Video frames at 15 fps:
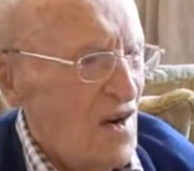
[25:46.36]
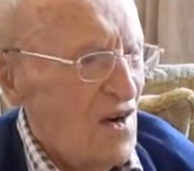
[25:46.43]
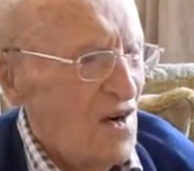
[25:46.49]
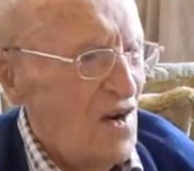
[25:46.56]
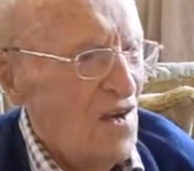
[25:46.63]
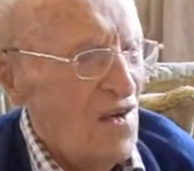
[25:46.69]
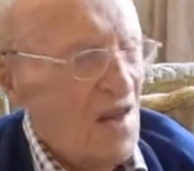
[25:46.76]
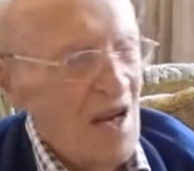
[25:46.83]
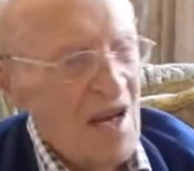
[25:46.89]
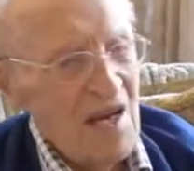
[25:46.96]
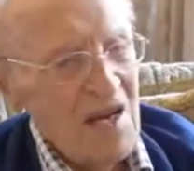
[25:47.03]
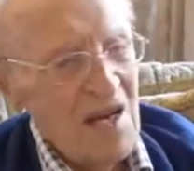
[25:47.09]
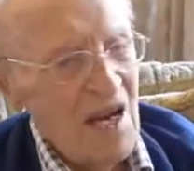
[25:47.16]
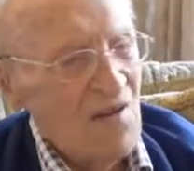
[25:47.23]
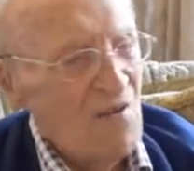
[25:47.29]
So
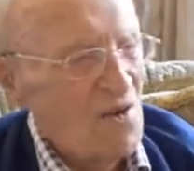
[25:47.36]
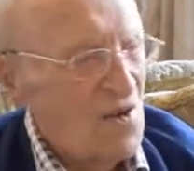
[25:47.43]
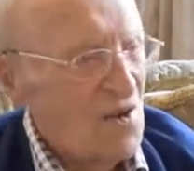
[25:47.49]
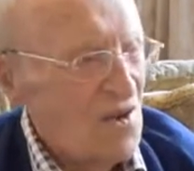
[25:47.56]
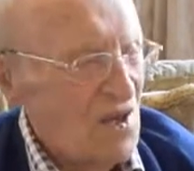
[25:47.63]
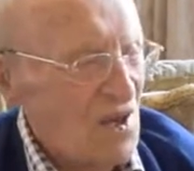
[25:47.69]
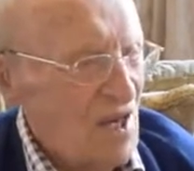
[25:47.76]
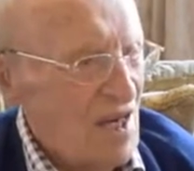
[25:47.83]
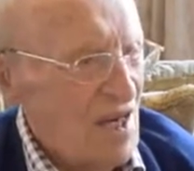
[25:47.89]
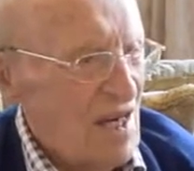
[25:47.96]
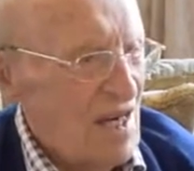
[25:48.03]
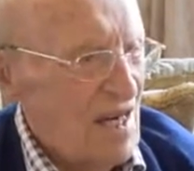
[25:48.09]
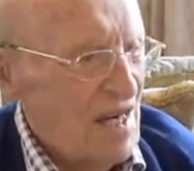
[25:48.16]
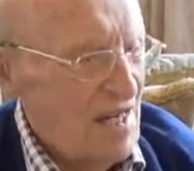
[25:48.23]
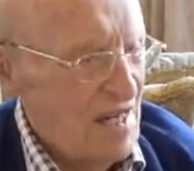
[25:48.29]
that, that was
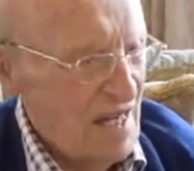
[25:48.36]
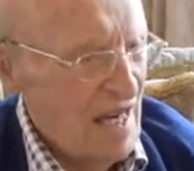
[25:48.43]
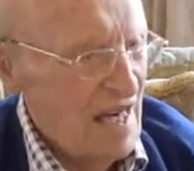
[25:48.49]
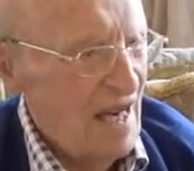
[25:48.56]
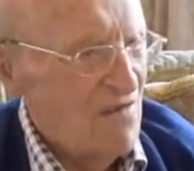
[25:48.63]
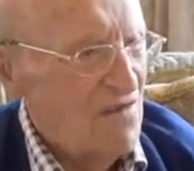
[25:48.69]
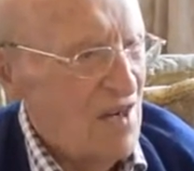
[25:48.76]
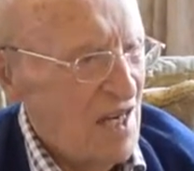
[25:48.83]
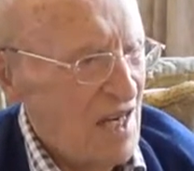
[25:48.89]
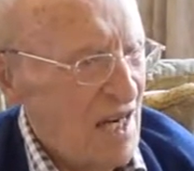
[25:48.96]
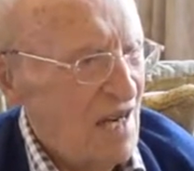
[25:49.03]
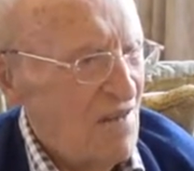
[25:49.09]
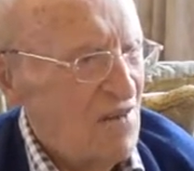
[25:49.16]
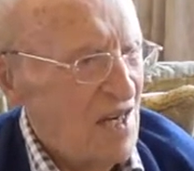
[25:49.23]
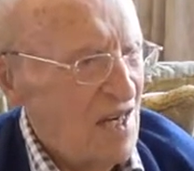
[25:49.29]
day after
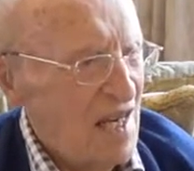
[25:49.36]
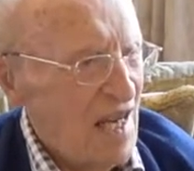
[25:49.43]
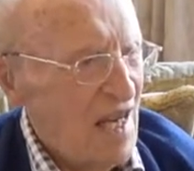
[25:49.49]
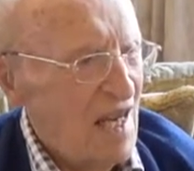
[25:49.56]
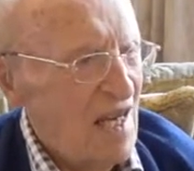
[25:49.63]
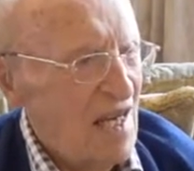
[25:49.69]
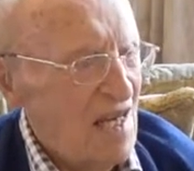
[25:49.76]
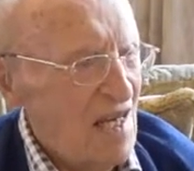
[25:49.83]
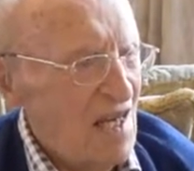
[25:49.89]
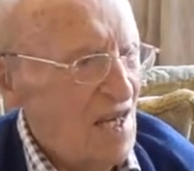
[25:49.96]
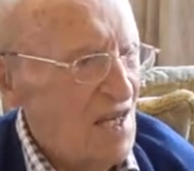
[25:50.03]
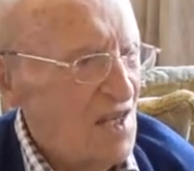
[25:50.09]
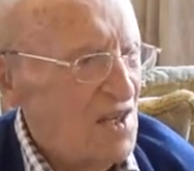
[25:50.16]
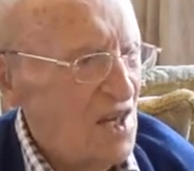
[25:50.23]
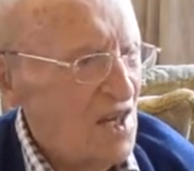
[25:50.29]
day after day
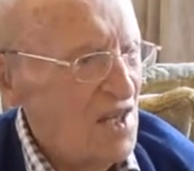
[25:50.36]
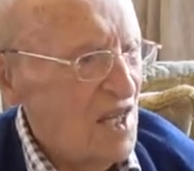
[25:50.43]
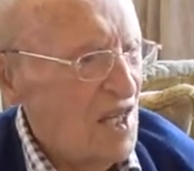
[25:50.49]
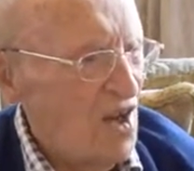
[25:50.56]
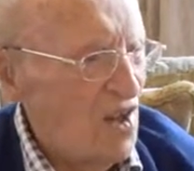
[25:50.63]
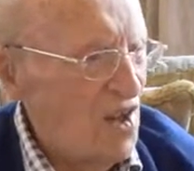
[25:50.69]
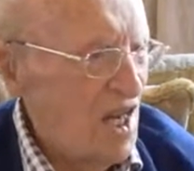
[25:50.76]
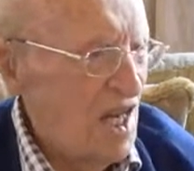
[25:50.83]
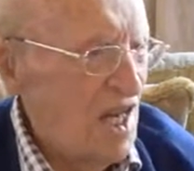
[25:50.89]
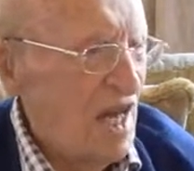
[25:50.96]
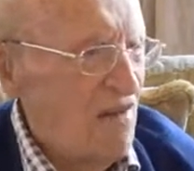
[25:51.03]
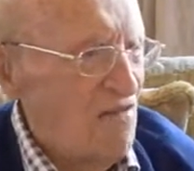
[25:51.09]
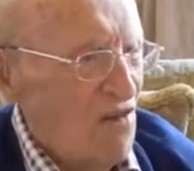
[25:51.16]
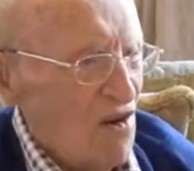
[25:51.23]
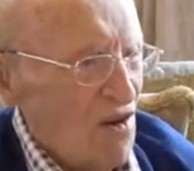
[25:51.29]
until they got the
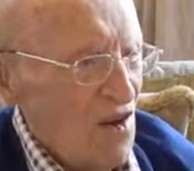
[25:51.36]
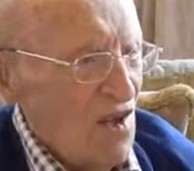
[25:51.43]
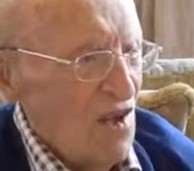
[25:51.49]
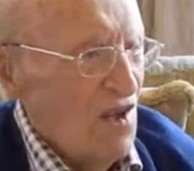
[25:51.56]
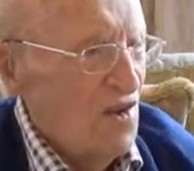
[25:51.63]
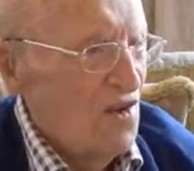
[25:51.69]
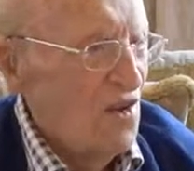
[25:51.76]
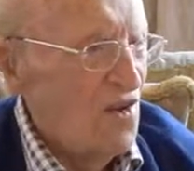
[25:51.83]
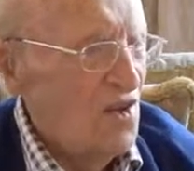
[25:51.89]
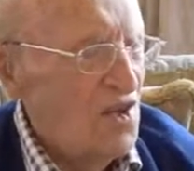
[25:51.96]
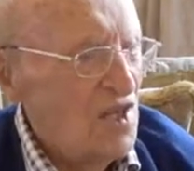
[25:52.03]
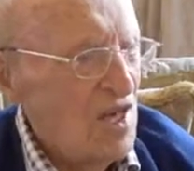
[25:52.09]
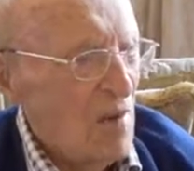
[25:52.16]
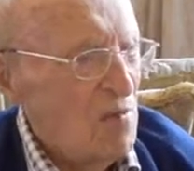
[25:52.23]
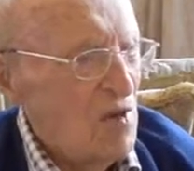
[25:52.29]
level that the
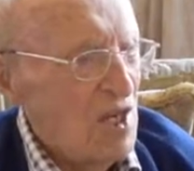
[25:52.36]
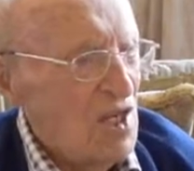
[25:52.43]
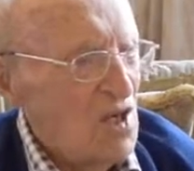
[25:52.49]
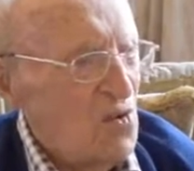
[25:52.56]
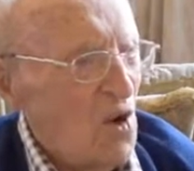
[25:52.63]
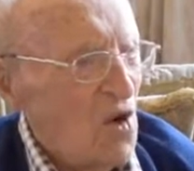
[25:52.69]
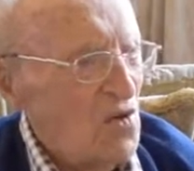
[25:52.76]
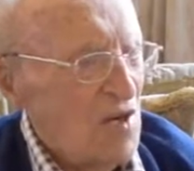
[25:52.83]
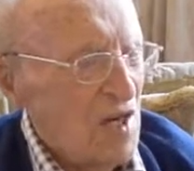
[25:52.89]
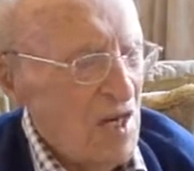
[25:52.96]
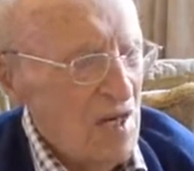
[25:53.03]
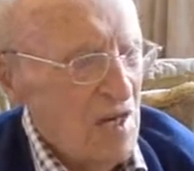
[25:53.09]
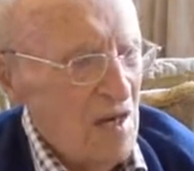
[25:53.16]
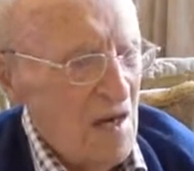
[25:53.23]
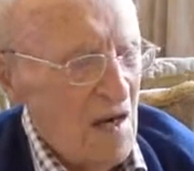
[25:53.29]
Japanese
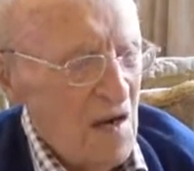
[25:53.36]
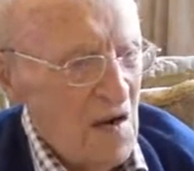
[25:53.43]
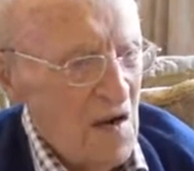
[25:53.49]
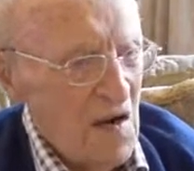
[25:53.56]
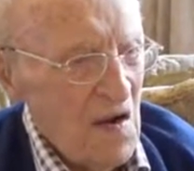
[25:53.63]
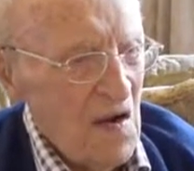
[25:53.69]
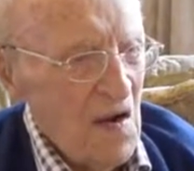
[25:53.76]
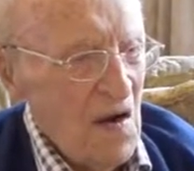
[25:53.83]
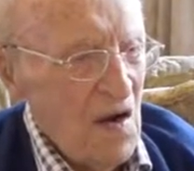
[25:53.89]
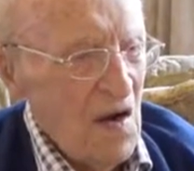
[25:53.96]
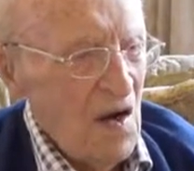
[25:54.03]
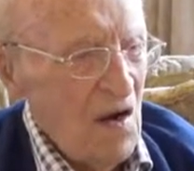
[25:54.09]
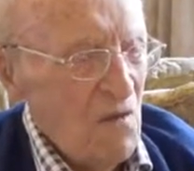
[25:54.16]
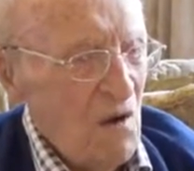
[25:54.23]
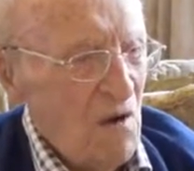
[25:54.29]
wanted.
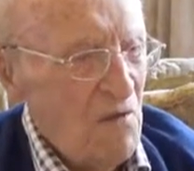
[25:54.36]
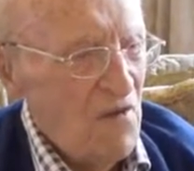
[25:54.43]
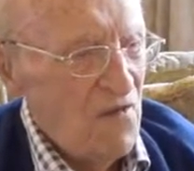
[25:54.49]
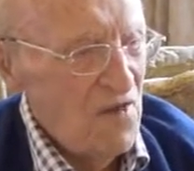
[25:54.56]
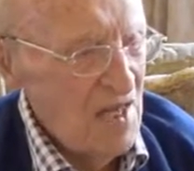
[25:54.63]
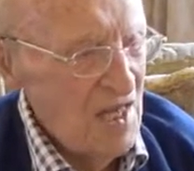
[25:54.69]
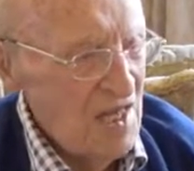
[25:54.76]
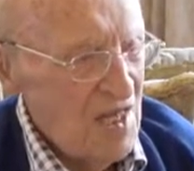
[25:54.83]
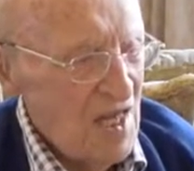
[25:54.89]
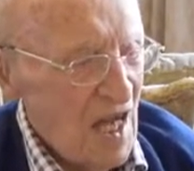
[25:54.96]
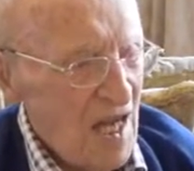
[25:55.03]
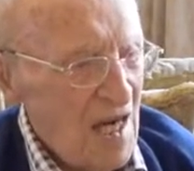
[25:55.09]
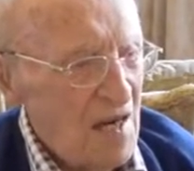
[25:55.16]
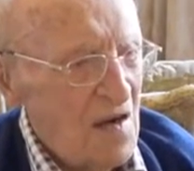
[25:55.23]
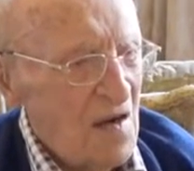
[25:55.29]
When we finished
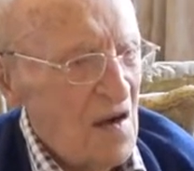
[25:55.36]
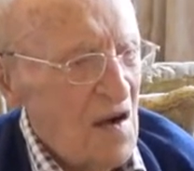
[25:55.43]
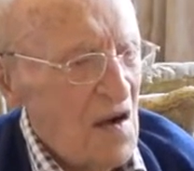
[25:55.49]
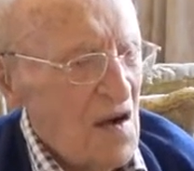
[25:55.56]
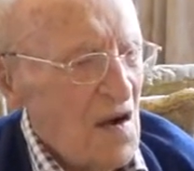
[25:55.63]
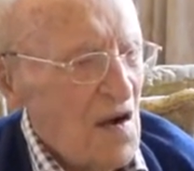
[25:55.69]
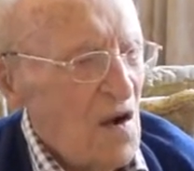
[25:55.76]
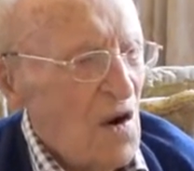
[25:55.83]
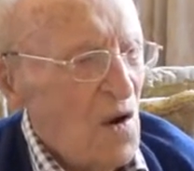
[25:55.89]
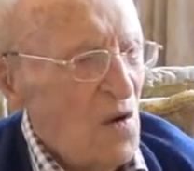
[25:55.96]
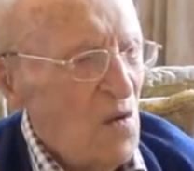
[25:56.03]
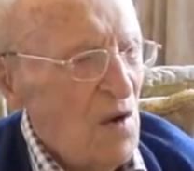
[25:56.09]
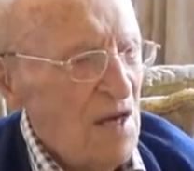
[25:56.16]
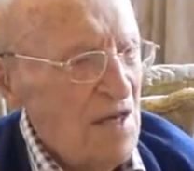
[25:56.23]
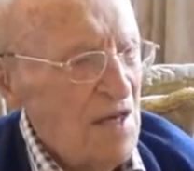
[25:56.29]
that,
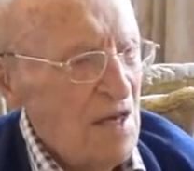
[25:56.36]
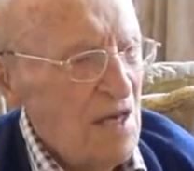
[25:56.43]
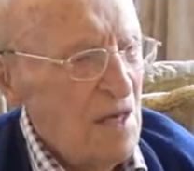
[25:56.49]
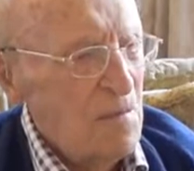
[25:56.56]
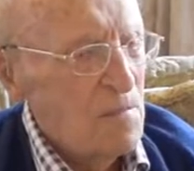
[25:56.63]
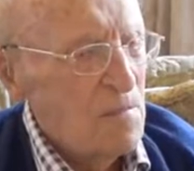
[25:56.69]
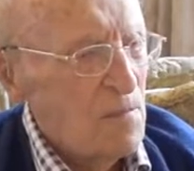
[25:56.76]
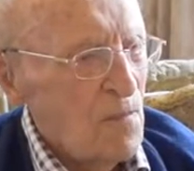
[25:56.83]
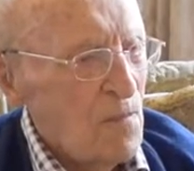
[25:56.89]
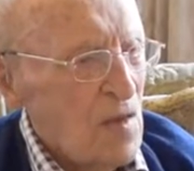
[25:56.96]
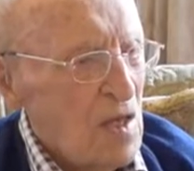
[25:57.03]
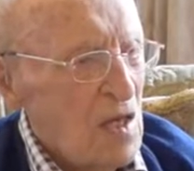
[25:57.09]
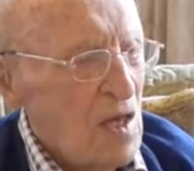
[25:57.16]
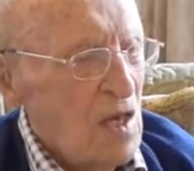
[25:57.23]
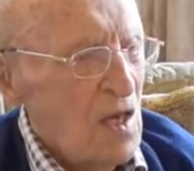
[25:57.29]
we, um,
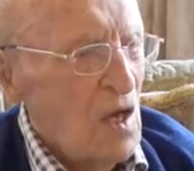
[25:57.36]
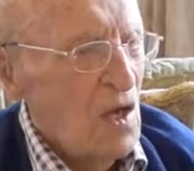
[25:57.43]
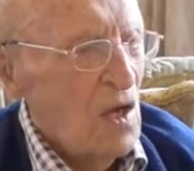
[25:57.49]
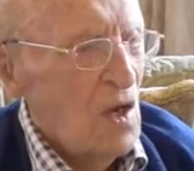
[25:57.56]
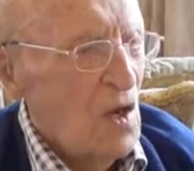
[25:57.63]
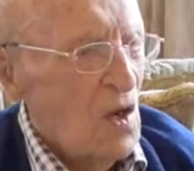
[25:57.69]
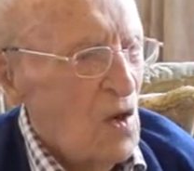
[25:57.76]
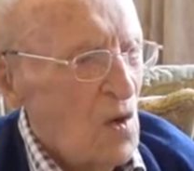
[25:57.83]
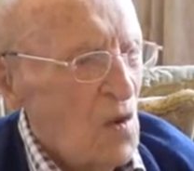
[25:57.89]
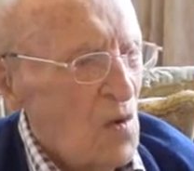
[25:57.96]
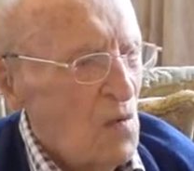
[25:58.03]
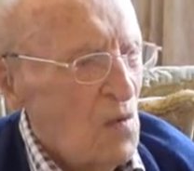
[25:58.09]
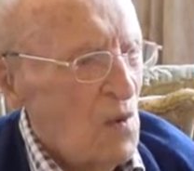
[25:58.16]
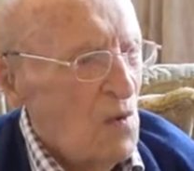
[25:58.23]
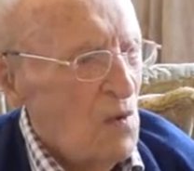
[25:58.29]
uh,
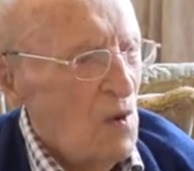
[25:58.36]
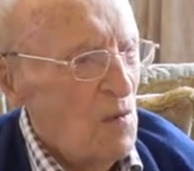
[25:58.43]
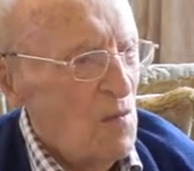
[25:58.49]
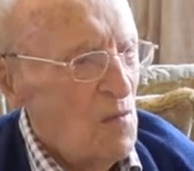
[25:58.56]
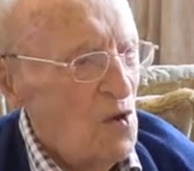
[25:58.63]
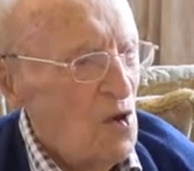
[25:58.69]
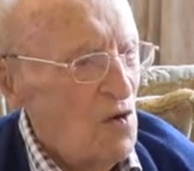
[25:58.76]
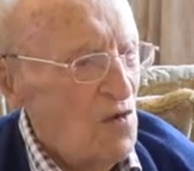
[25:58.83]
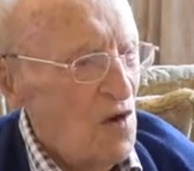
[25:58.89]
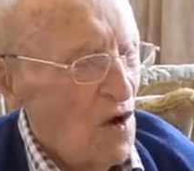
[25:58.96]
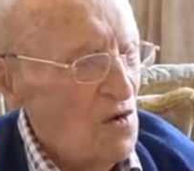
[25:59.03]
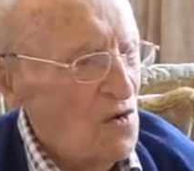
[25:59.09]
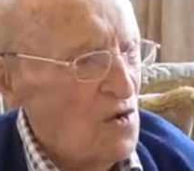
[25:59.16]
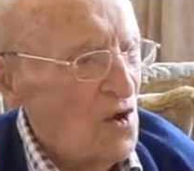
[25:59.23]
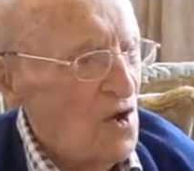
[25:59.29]
we were moved
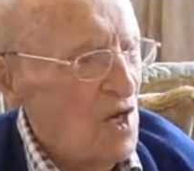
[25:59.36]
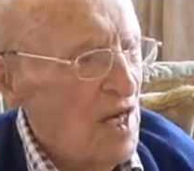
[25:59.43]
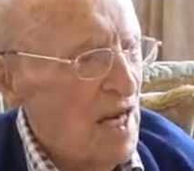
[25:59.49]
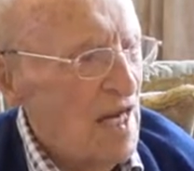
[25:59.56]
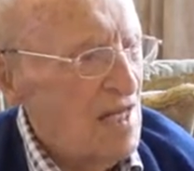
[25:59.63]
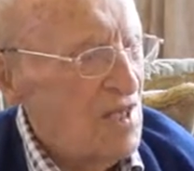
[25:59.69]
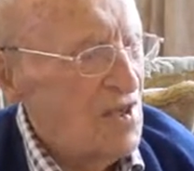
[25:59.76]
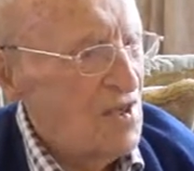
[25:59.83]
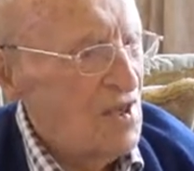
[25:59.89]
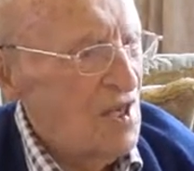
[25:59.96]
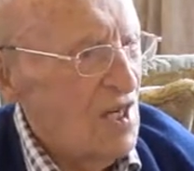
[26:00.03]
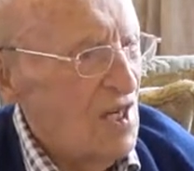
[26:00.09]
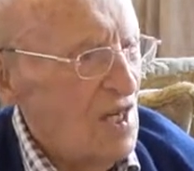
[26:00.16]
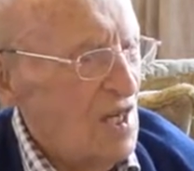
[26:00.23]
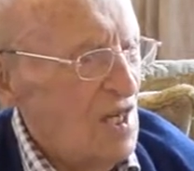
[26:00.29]
on to the
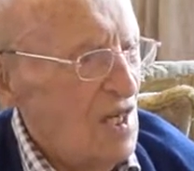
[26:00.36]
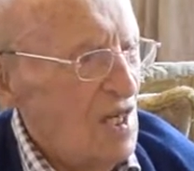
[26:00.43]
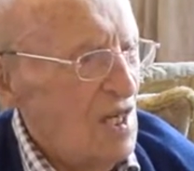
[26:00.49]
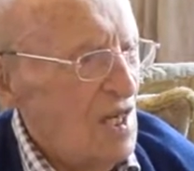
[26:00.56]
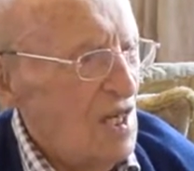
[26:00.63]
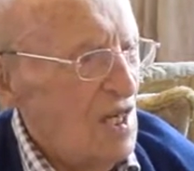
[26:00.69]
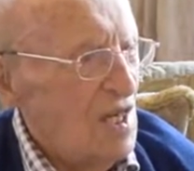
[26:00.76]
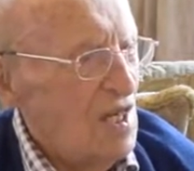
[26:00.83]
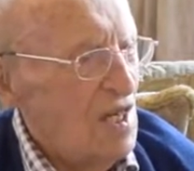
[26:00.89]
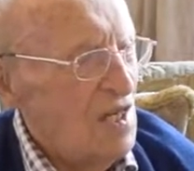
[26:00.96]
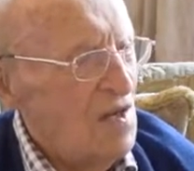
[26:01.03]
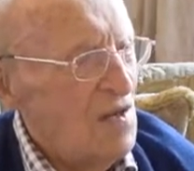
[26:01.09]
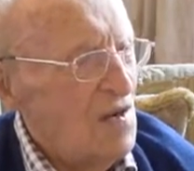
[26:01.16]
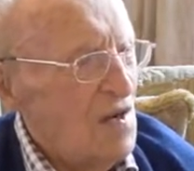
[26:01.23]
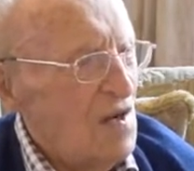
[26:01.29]
next, uh,